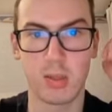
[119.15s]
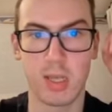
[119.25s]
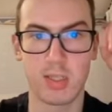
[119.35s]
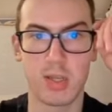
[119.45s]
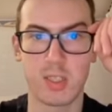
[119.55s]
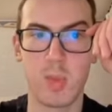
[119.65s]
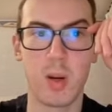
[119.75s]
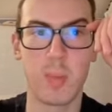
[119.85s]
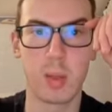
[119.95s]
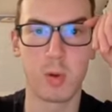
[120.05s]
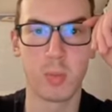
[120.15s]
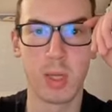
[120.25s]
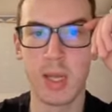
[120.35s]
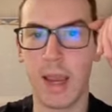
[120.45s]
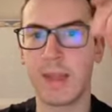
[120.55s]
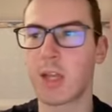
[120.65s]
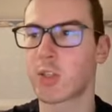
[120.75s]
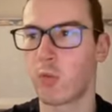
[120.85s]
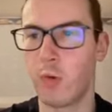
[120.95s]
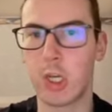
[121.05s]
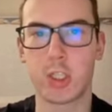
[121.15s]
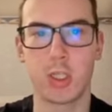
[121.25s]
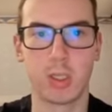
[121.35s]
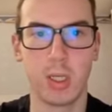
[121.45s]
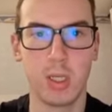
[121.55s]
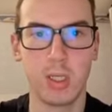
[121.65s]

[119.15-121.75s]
That's like the bare minimum and that's sufficient.